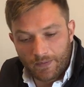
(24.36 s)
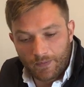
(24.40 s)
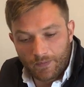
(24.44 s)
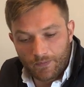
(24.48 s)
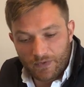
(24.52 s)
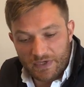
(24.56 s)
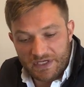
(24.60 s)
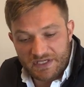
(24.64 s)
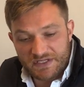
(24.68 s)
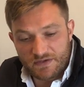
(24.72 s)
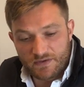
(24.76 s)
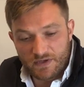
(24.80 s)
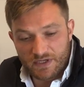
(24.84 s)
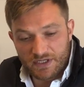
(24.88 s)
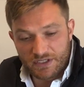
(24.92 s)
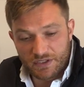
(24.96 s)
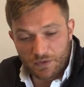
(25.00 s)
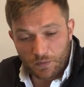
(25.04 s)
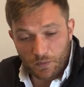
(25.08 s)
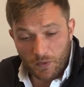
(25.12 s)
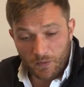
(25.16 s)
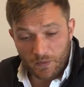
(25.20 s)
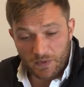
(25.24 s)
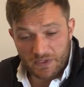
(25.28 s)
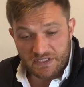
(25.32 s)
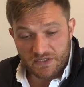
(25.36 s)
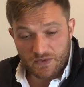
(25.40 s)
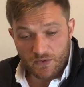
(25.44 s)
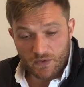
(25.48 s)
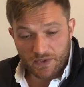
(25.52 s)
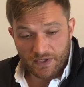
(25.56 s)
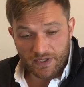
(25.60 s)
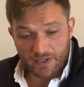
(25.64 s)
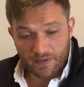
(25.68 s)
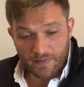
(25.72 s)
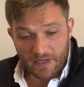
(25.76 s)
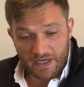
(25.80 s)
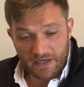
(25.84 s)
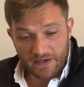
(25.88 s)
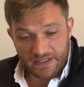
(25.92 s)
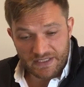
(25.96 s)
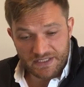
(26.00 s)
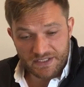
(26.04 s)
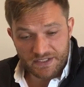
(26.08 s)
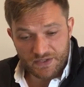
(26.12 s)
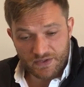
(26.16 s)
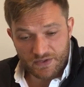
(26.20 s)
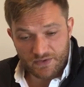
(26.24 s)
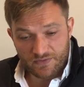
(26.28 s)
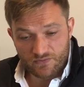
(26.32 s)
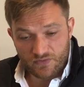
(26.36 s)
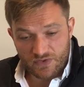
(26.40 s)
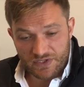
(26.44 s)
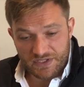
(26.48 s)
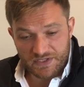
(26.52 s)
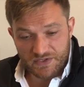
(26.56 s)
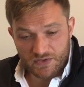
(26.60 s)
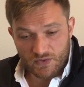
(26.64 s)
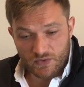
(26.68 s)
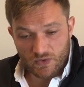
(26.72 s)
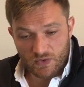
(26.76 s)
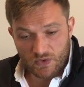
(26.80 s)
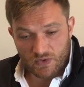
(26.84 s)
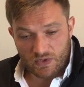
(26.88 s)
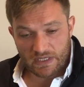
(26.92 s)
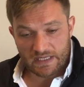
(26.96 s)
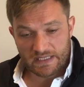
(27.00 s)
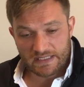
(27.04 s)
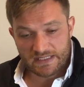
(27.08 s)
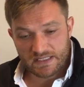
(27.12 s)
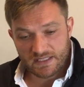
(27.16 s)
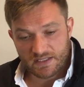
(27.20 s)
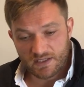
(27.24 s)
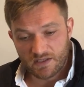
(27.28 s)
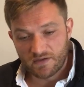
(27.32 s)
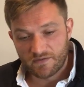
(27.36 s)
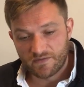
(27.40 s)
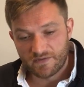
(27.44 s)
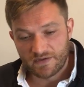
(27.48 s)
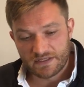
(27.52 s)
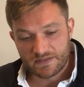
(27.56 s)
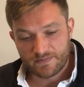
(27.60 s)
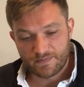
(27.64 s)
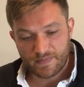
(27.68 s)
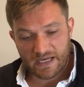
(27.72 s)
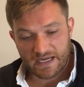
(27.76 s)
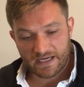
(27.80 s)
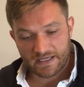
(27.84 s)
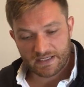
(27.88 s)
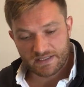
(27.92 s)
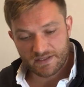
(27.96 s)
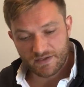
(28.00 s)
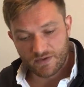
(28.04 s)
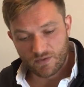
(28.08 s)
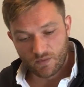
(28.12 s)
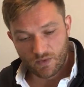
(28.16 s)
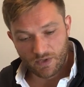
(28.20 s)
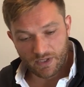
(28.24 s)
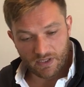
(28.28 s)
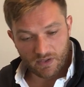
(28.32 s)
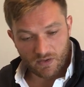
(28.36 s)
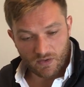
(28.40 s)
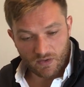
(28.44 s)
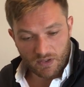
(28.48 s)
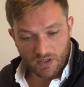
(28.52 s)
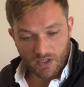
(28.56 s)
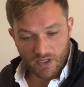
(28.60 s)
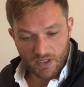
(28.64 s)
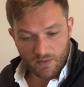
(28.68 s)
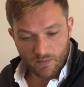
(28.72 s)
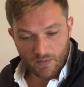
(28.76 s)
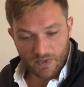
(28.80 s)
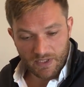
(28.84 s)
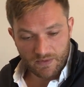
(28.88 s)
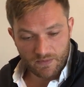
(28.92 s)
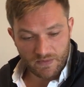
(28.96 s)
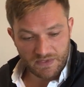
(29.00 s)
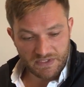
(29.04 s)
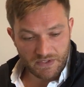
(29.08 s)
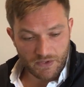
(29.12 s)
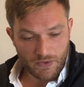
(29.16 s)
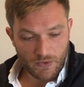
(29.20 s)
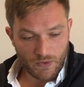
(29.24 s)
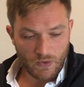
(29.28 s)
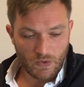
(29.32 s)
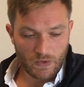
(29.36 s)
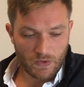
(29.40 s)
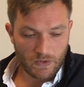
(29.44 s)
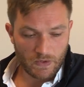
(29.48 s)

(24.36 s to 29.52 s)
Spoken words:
Restoration, what we're talking about is trying to restore a surface back to what it looked like when it was new.